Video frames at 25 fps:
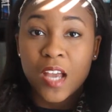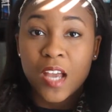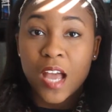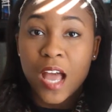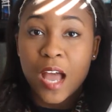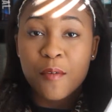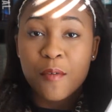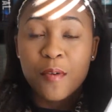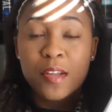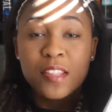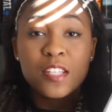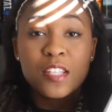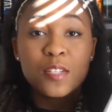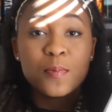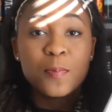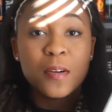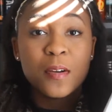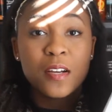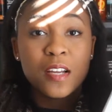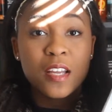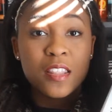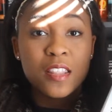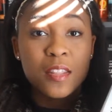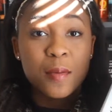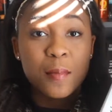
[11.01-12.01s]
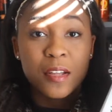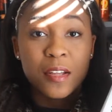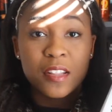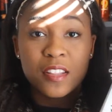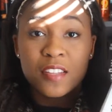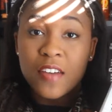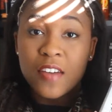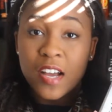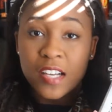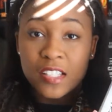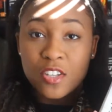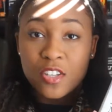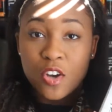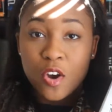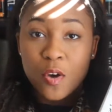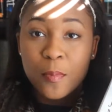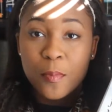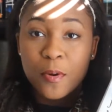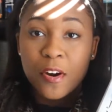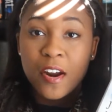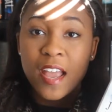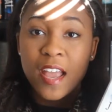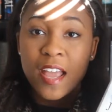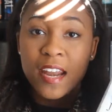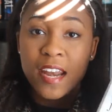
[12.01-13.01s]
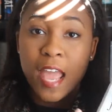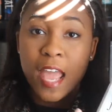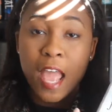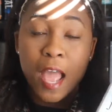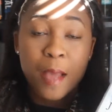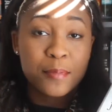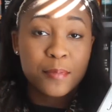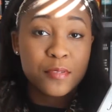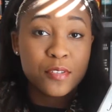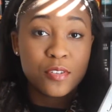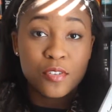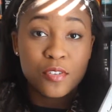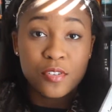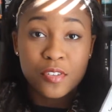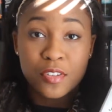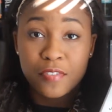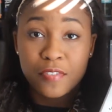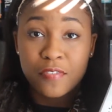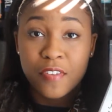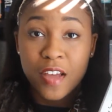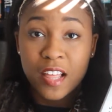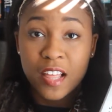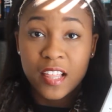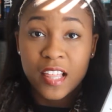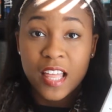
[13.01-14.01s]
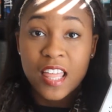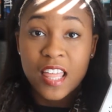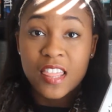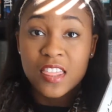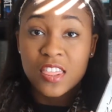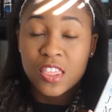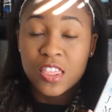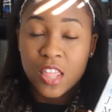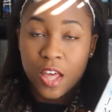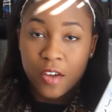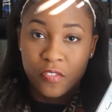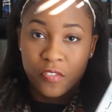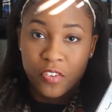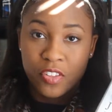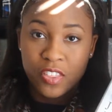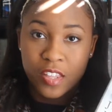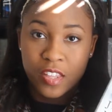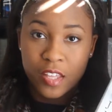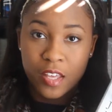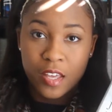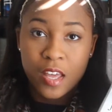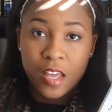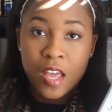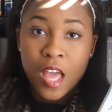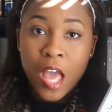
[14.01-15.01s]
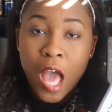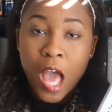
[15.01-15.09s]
I read this book in the month of October and absolutely fell in love with it.